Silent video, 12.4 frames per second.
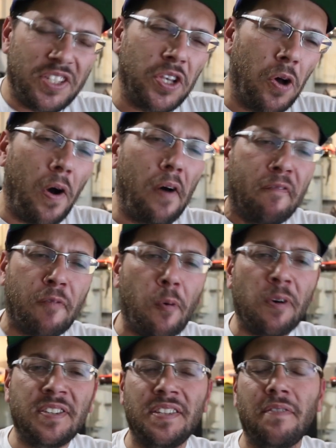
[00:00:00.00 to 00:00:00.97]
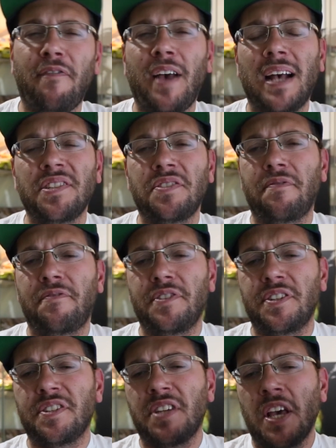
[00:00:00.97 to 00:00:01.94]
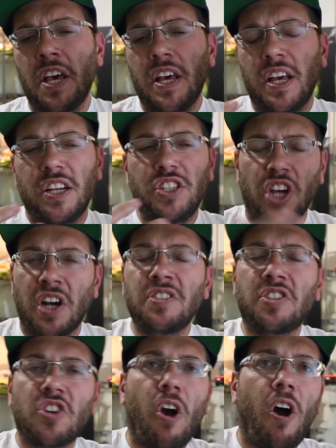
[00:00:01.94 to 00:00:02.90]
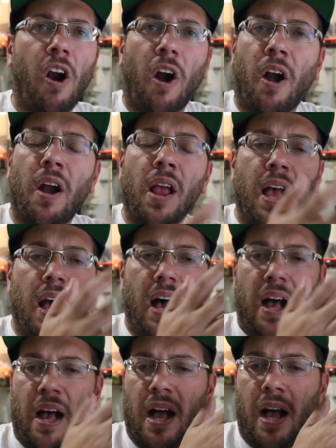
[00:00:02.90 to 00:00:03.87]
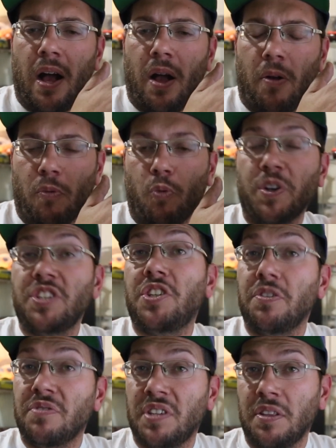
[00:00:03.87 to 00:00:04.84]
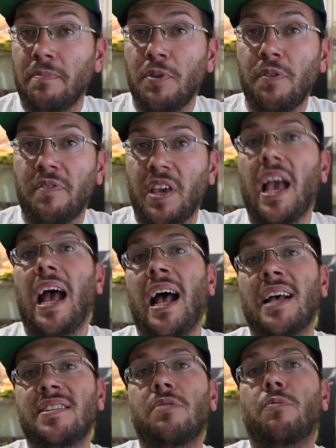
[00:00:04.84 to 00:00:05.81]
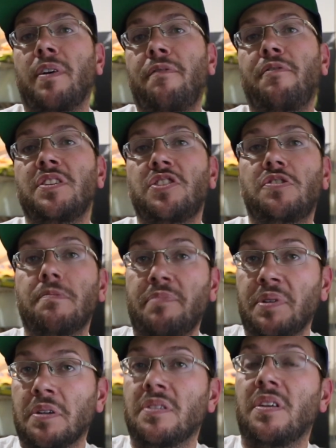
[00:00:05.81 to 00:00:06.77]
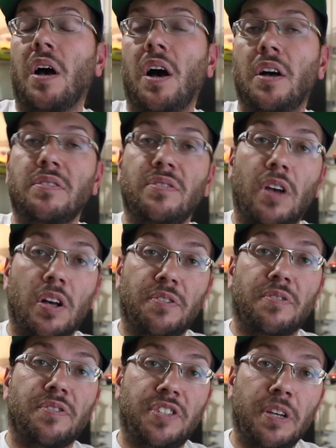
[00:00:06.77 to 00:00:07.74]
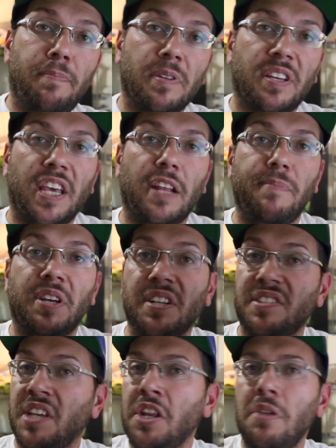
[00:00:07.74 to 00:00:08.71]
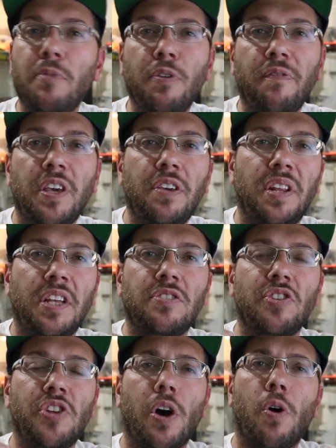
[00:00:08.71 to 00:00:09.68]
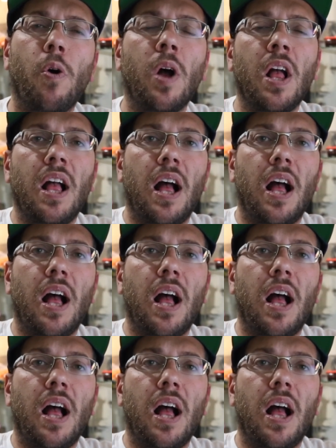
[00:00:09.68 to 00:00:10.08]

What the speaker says: So of course in the Fast and the Furious, John's car was used in the movie as a reference to build other duplicate, because in the movie you need to know